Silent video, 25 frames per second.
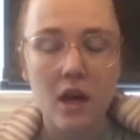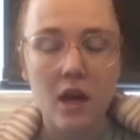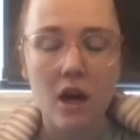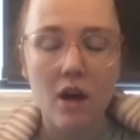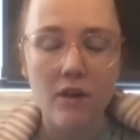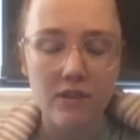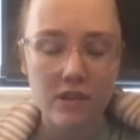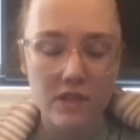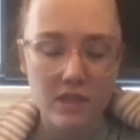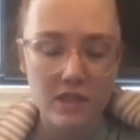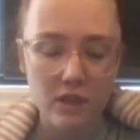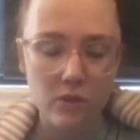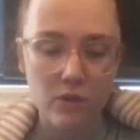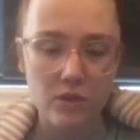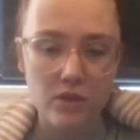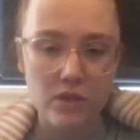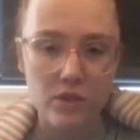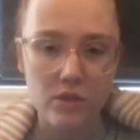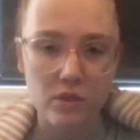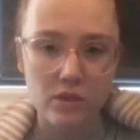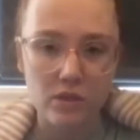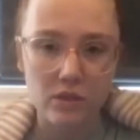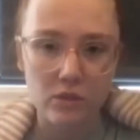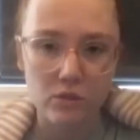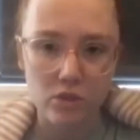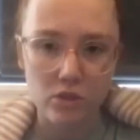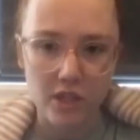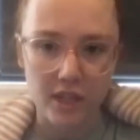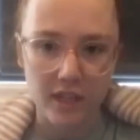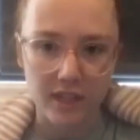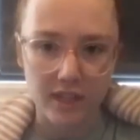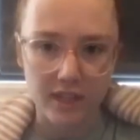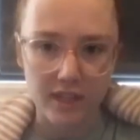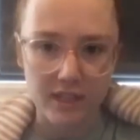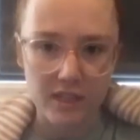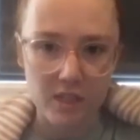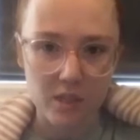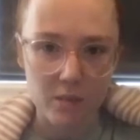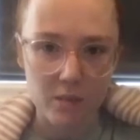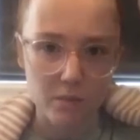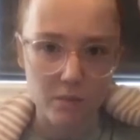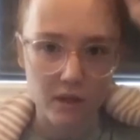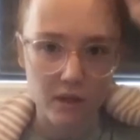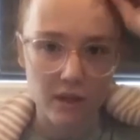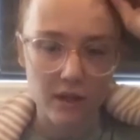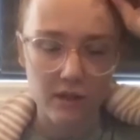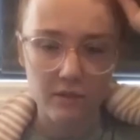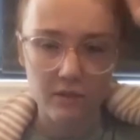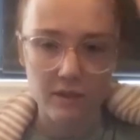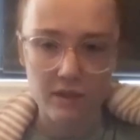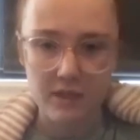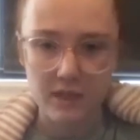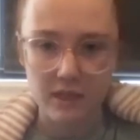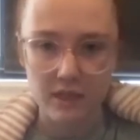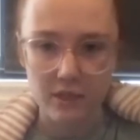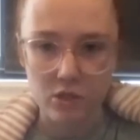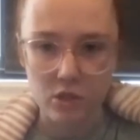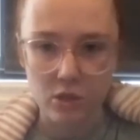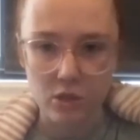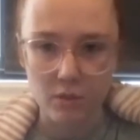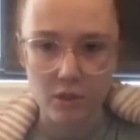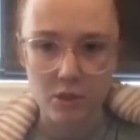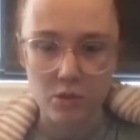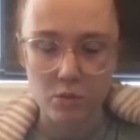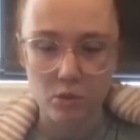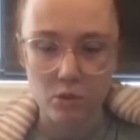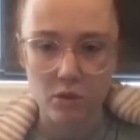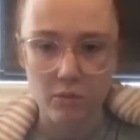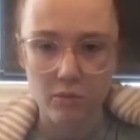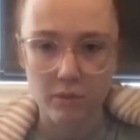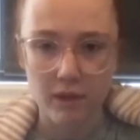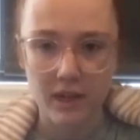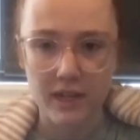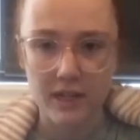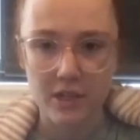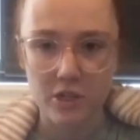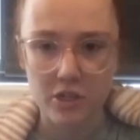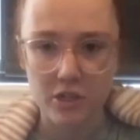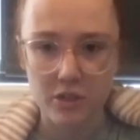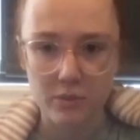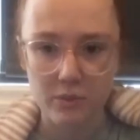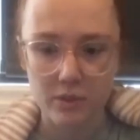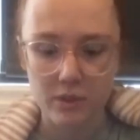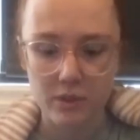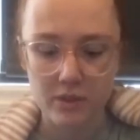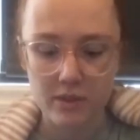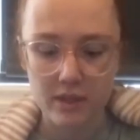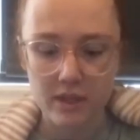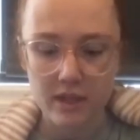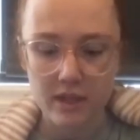Obviously always doing little check-ins, but it's like so much more of my energy was